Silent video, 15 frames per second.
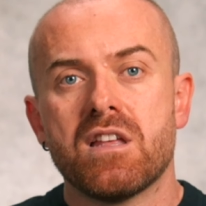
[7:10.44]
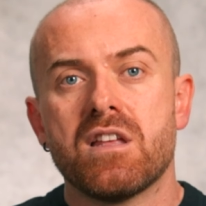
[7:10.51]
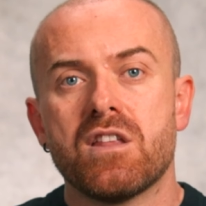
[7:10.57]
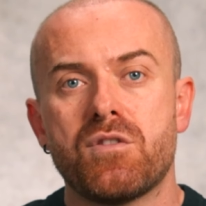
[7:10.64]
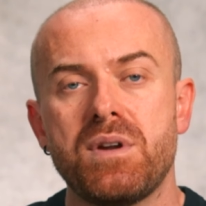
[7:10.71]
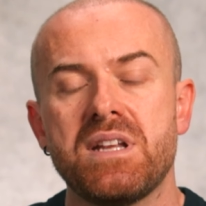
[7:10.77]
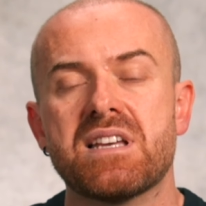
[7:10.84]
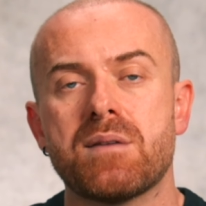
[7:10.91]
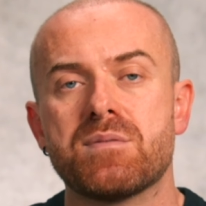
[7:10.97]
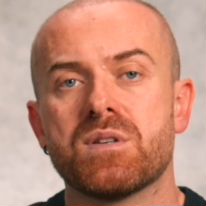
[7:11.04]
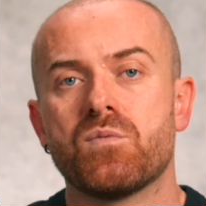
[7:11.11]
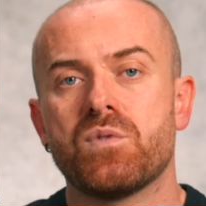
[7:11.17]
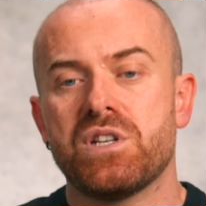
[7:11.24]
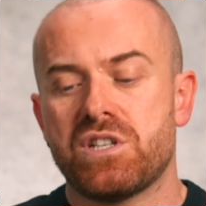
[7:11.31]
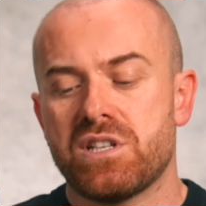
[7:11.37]
three types of
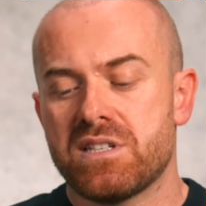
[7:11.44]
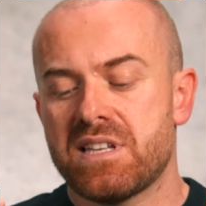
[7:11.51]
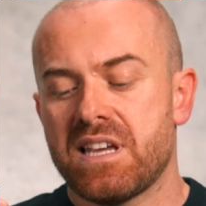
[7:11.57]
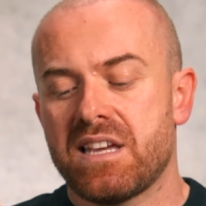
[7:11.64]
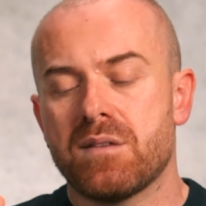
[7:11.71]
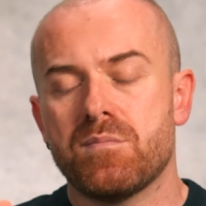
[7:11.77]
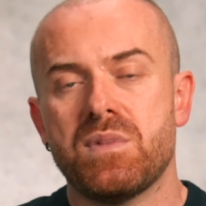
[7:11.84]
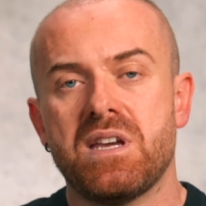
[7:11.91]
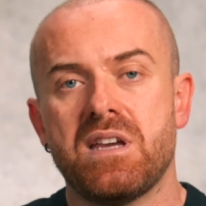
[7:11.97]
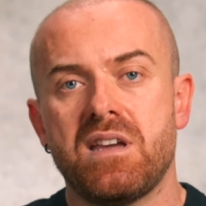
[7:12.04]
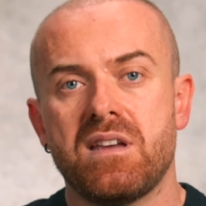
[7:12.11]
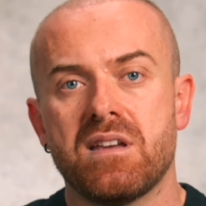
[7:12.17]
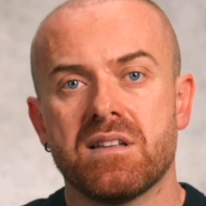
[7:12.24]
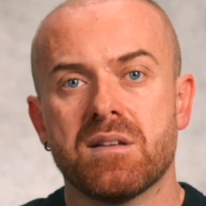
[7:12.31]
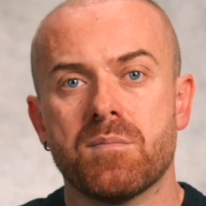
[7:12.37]
winches. They can
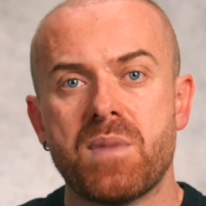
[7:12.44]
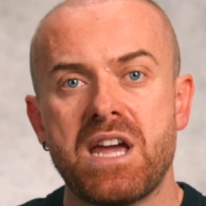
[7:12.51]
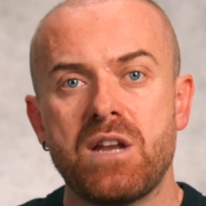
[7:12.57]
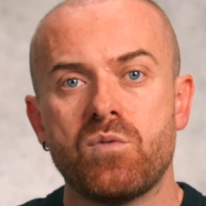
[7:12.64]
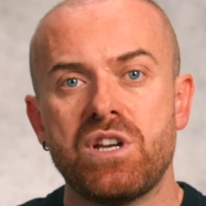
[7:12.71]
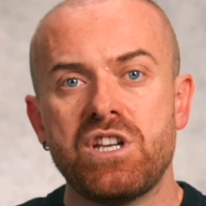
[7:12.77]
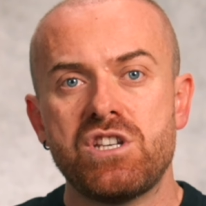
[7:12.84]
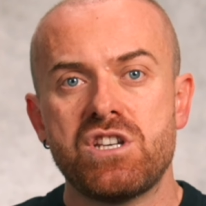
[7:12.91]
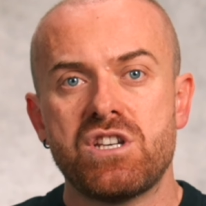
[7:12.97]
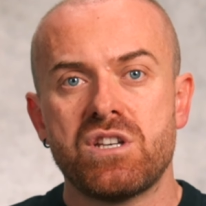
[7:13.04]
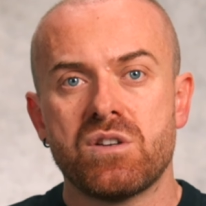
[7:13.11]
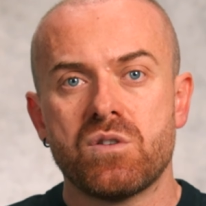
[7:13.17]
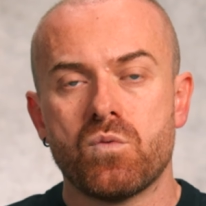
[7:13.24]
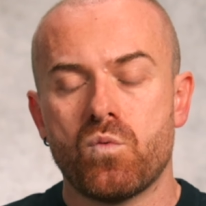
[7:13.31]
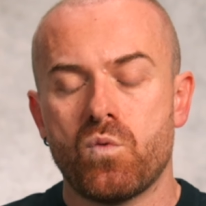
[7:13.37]
be the main winch,
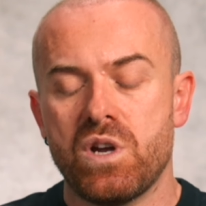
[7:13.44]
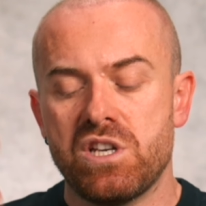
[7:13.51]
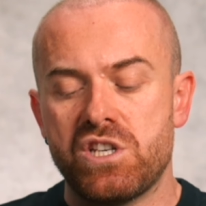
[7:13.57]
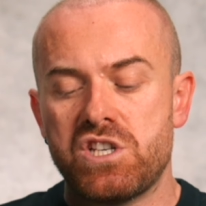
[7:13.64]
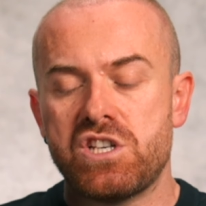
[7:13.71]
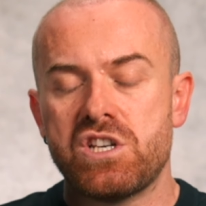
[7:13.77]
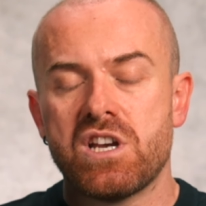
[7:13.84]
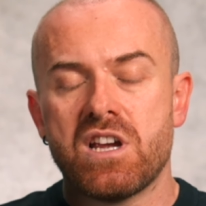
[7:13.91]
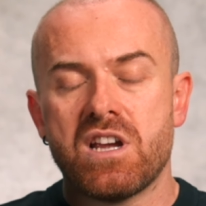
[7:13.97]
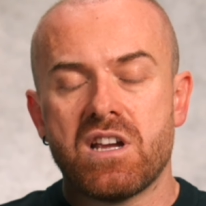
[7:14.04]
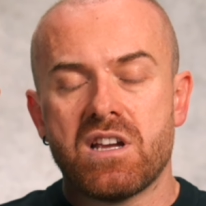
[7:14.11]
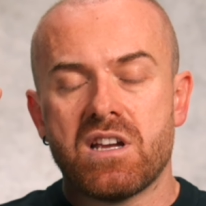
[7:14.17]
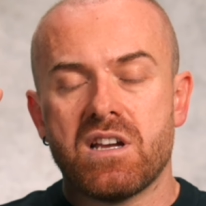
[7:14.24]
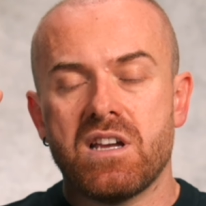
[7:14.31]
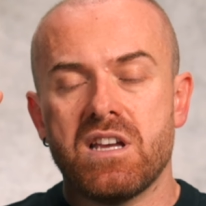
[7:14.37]
which
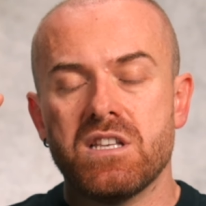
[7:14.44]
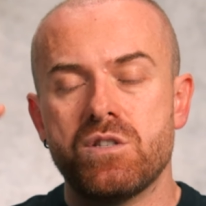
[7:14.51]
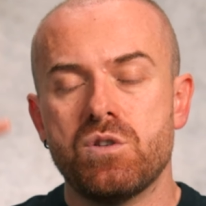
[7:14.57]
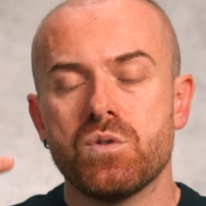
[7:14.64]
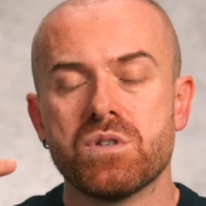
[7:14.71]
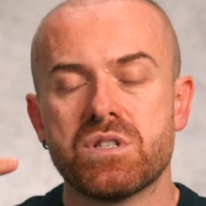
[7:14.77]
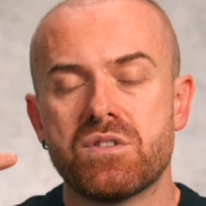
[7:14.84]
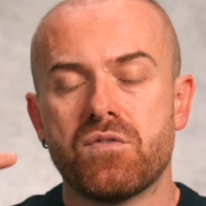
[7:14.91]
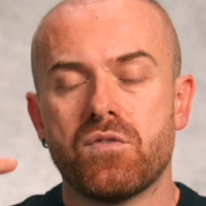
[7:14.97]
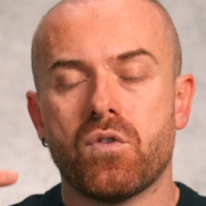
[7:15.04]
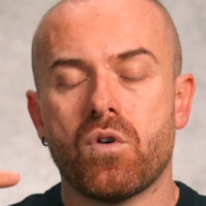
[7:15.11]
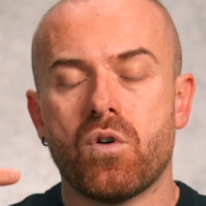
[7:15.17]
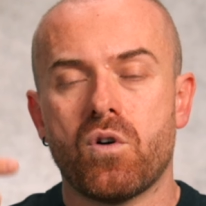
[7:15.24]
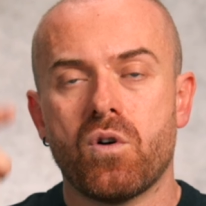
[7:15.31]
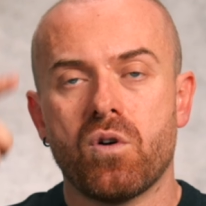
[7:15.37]
is used
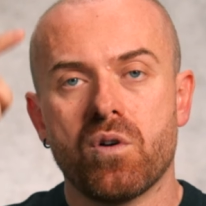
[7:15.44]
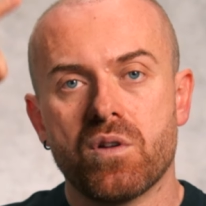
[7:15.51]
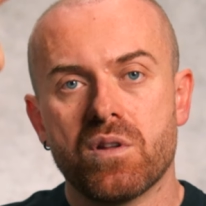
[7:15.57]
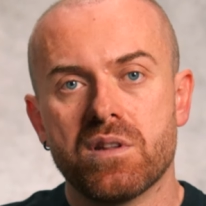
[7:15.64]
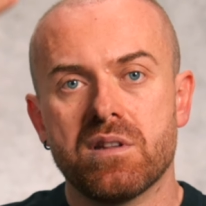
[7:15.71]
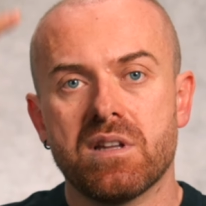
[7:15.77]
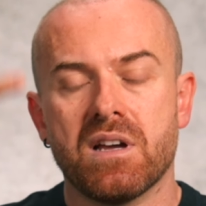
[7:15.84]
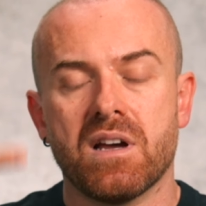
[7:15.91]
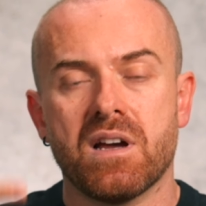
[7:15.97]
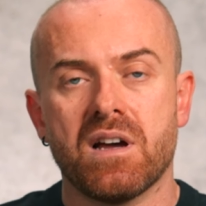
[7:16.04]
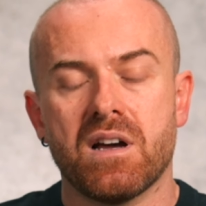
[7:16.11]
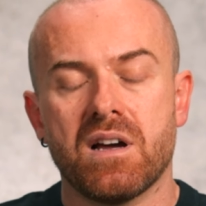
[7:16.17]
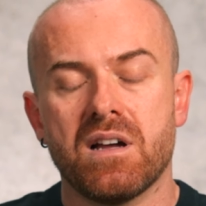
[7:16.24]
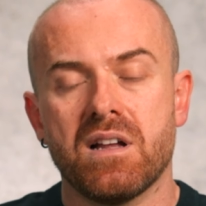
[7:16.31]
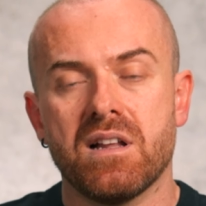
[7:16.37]
for
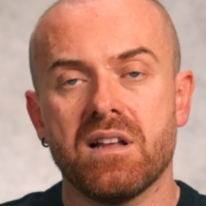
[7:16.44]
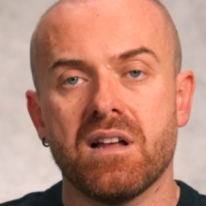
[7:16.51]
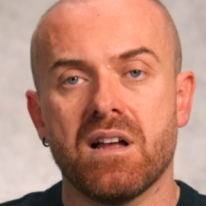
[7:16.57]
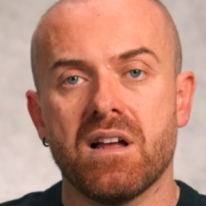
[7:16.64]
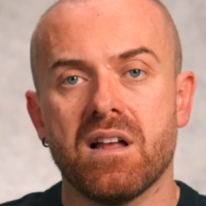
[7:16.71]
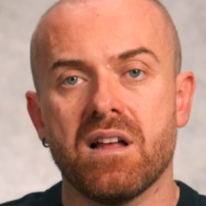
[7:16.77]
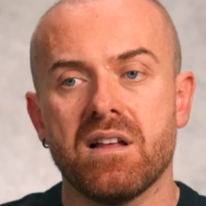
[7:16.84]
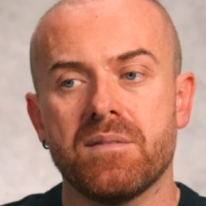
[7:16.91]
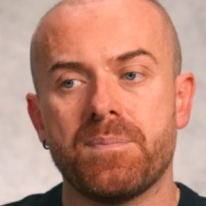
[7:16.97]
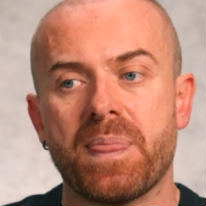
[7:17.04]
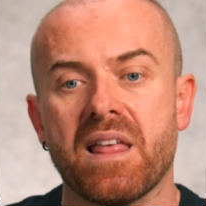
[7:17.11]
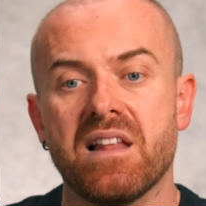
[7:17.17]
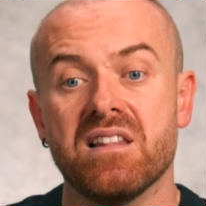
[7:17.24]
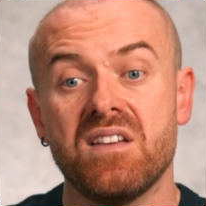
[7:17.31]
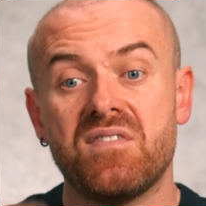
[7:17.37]
the
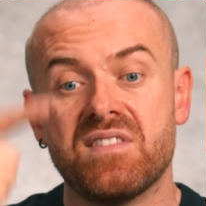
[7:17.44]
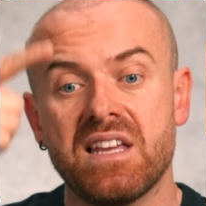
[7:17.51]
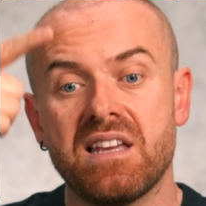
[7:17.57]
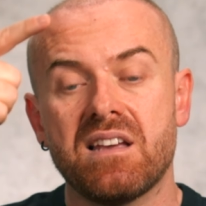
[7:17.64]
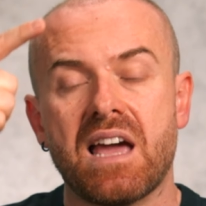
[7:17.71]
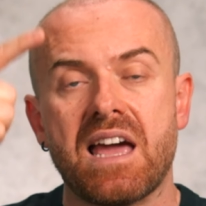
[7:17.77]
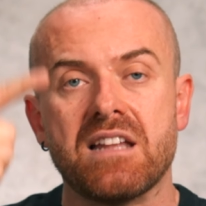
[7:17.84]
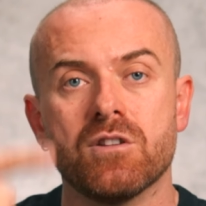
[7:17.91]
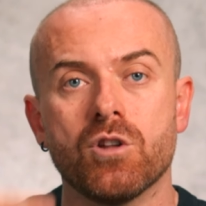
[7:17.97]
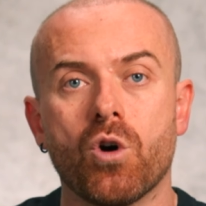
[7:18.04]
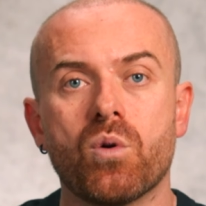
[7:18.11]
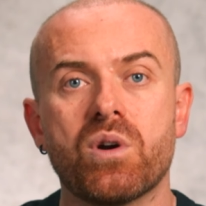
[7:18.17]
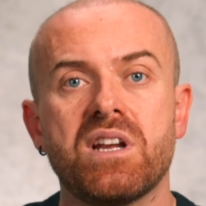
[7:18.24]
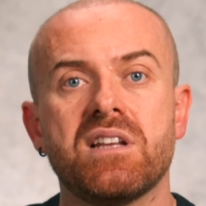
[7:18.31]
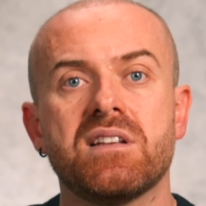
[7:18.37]
lifting and
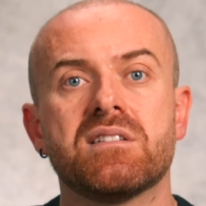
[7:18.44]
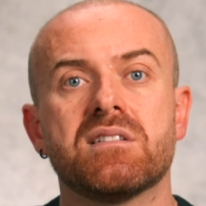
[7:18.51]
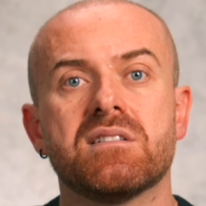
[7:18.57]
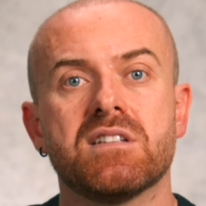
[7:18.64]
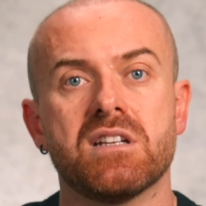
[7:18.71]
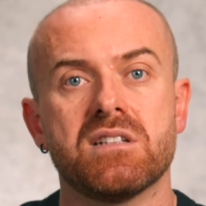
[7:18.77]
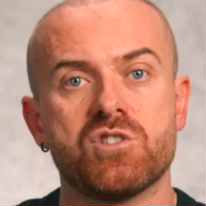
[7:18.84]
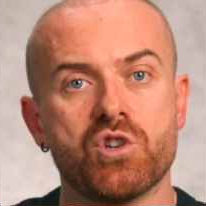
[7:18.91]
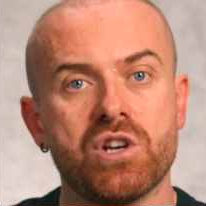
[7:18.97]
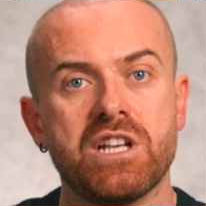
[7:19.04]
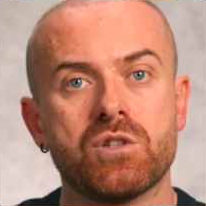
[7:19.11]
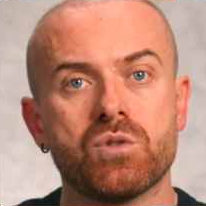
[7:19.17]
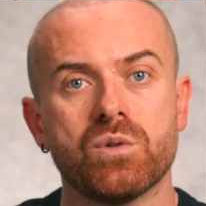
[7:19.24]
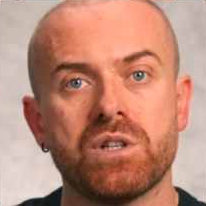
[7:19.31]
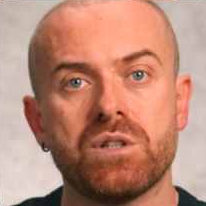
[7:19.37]
lowering the drilling
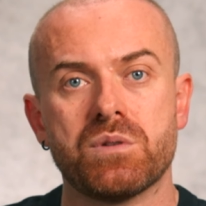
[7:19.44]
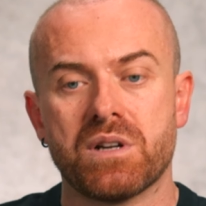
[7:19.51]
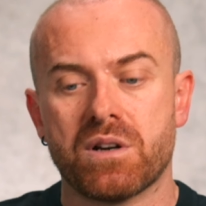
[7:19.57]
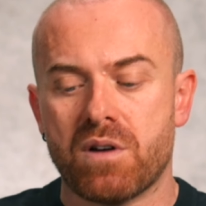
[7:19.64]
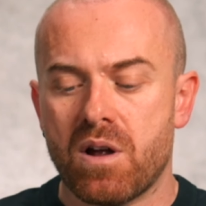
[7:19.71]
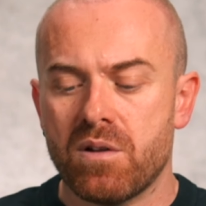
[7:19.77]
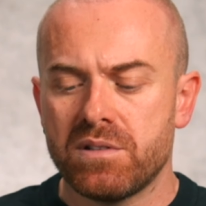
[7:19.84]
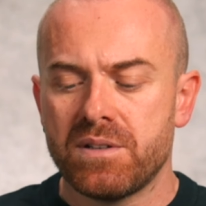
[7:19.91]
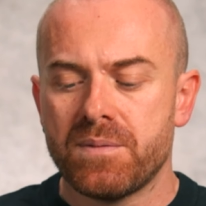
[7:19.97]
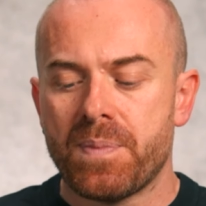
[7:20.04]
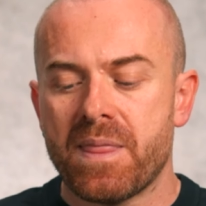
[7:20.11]
tool into the ground.